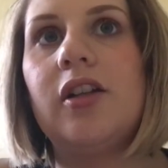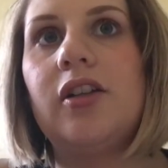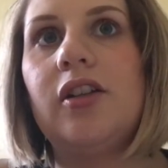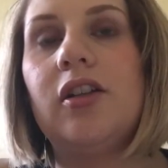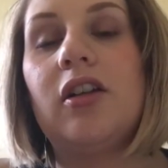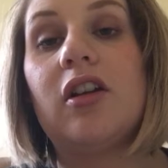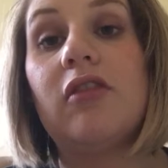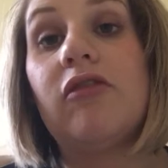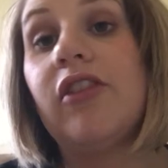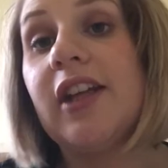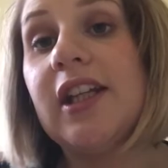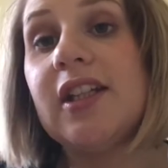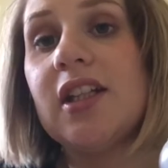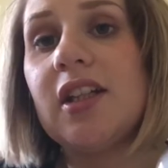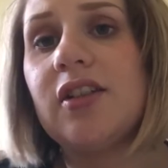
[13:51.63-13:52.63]

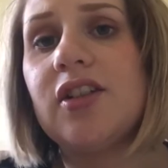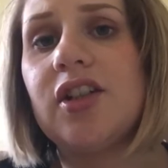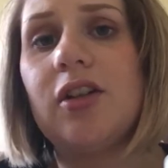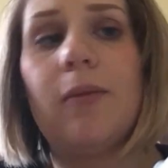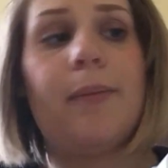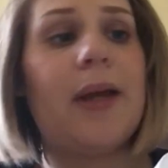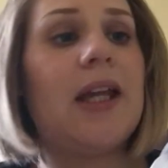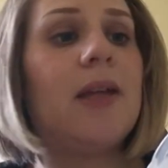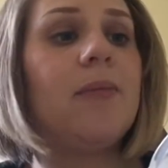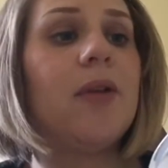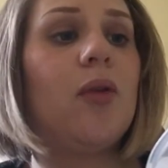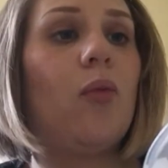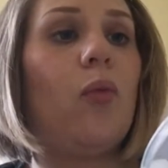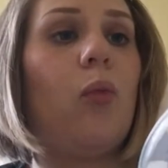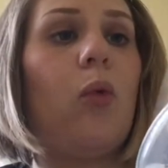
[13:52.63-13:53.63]
it to your
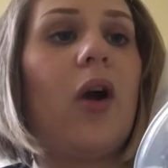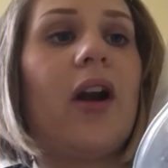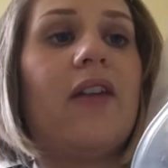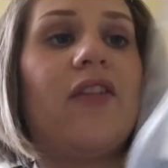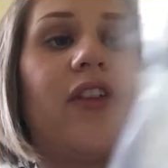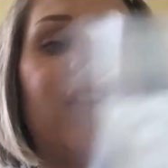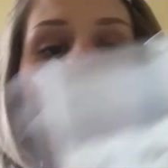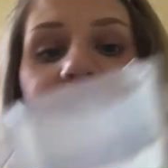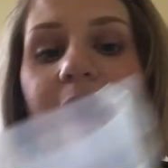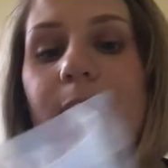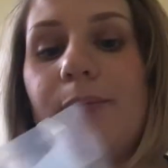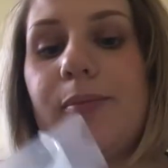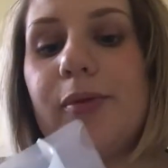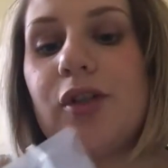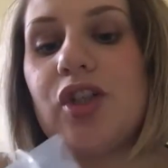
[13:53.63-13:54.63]
baby whatever the
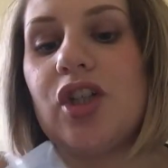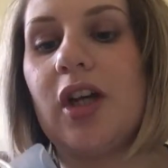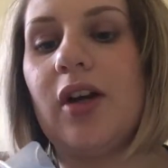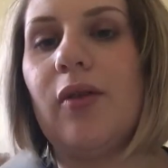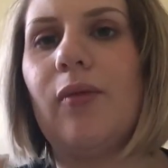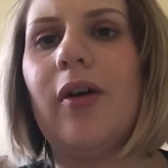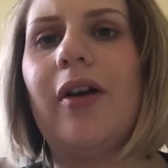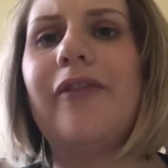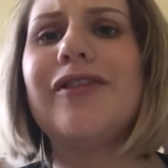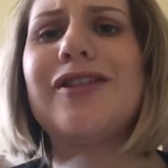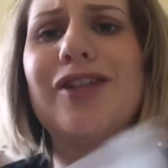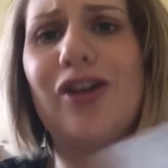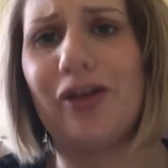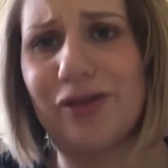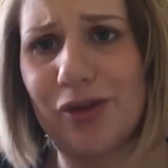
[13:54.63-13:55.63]
temperature.
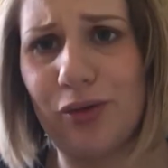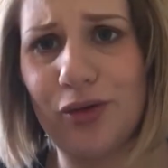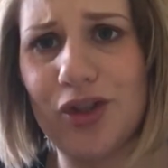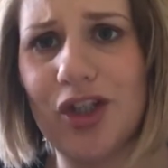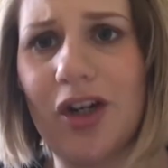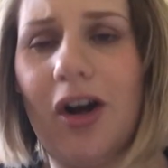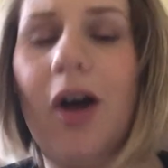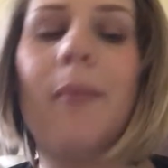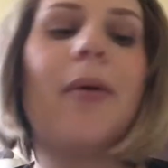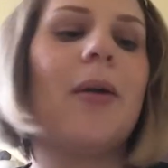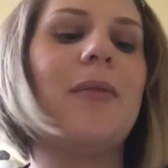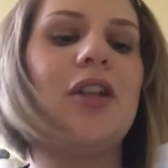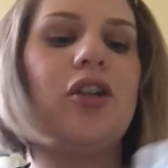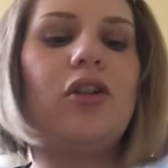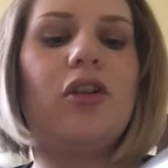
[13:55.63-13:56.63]
Obviously not scorching hot, but
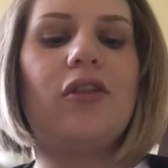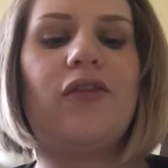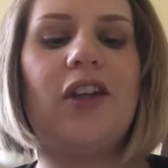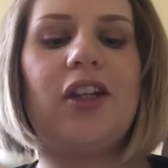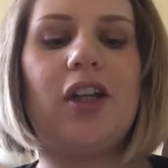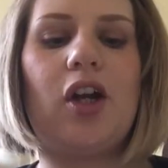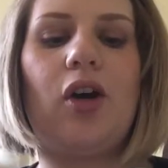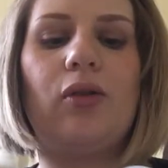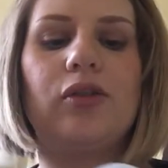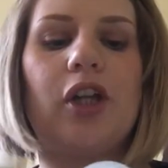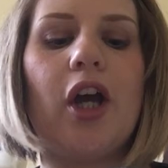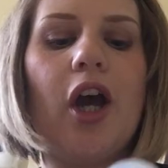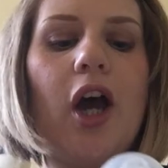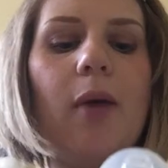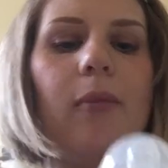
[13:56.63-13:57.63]
I mean you could feed it cold.
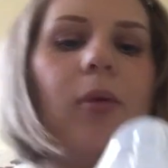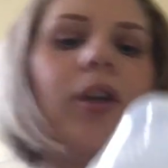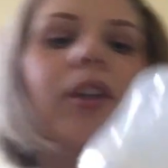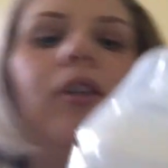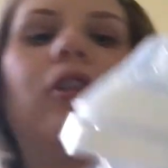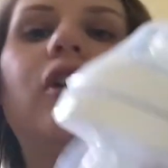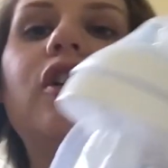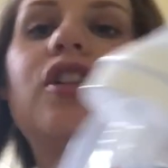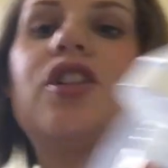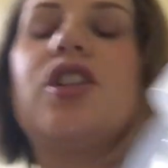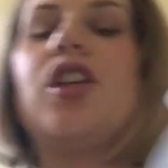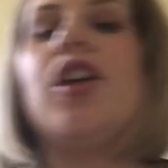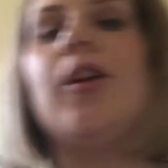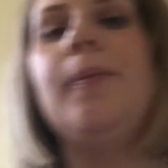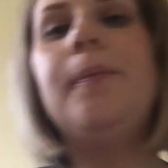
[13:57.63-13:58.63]
But what you could
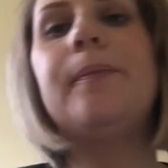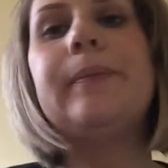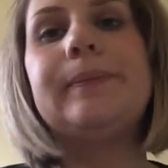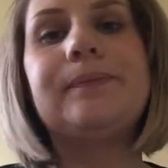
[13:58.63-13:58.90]
do